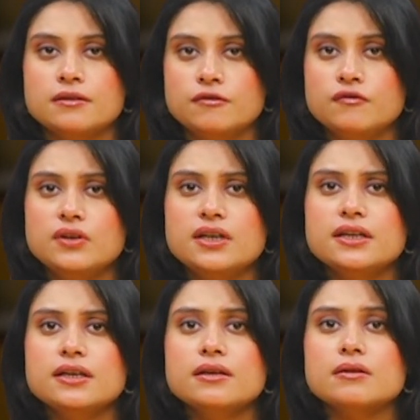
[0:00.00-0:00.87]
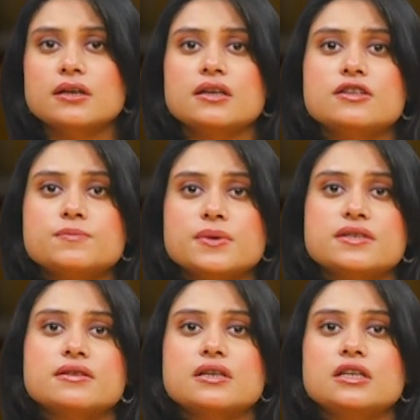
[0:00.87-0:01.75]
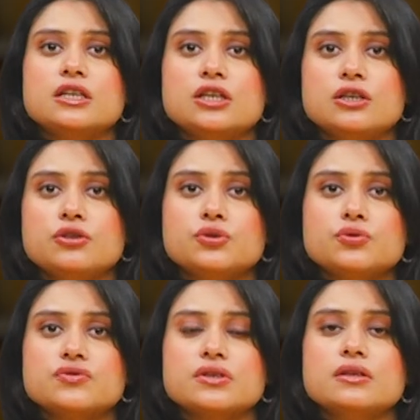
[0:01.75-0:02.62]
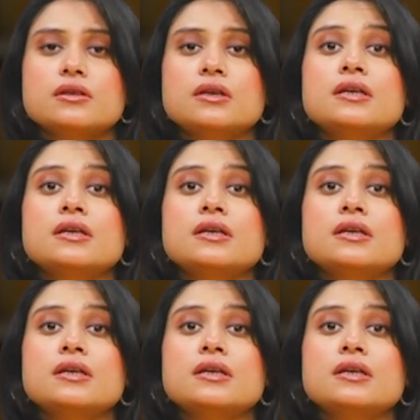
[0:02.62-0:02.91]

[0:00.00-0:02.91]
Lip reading: Fielding is basically using